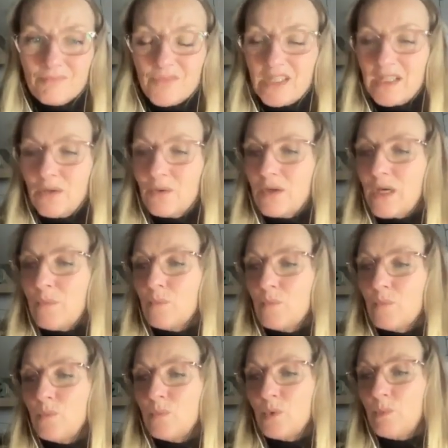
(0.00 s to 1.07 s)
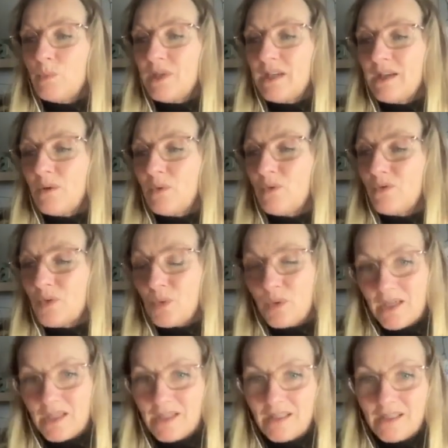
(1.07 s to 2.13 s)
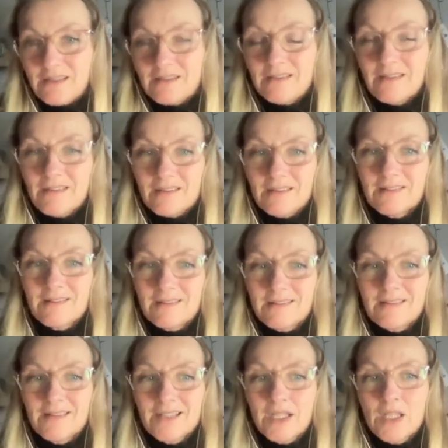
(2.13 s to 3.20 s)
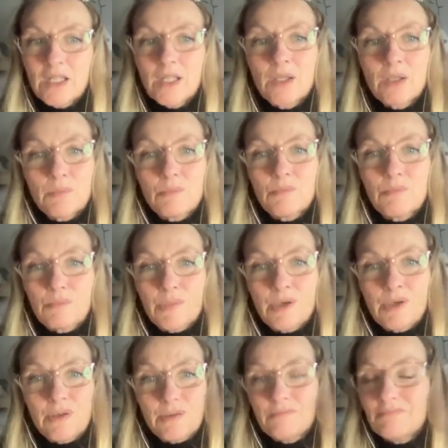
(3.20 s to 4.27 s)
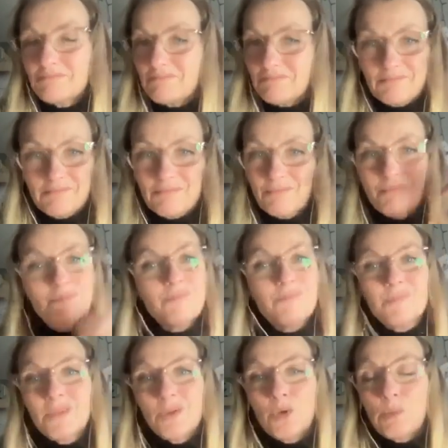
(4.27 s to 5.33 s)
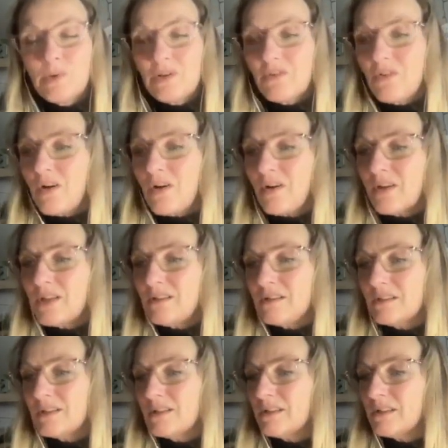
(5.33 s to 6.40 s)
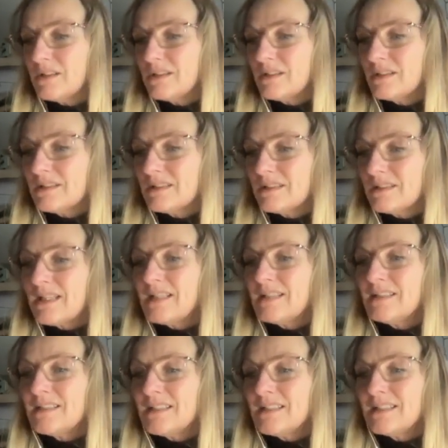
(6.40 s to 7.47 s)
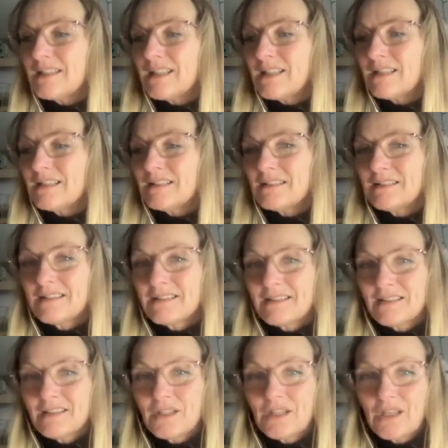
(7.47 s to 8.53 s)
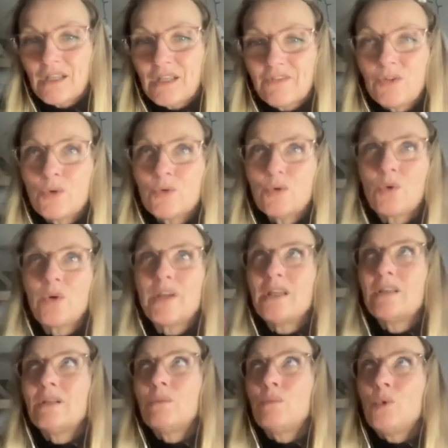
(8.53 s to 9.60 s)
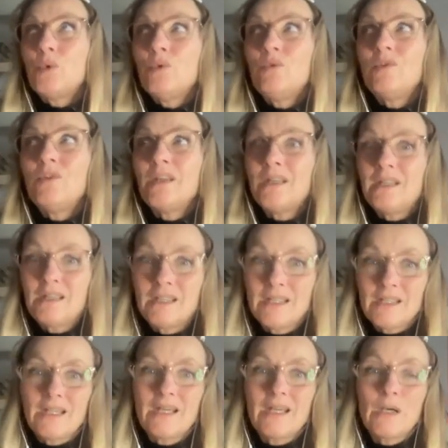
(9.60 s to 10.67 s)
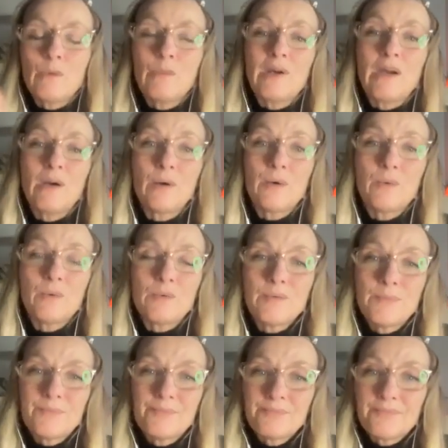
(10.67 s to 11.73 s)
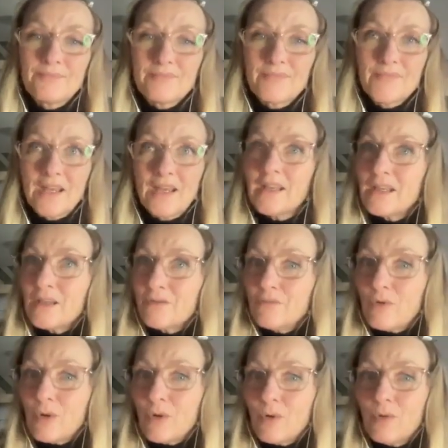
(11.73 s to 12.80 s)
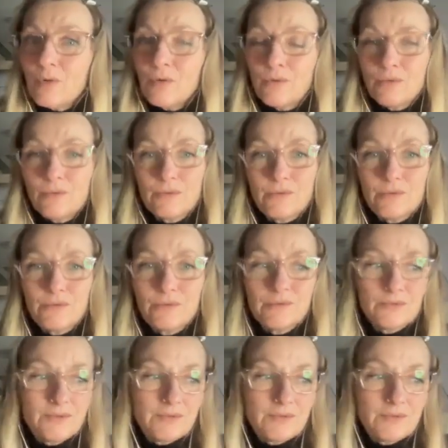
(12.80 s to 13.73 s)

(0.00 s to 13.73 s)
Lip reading: the outcome will be out of your hands, but you'll be fine standing there if you're not in a movie about getting it wrong or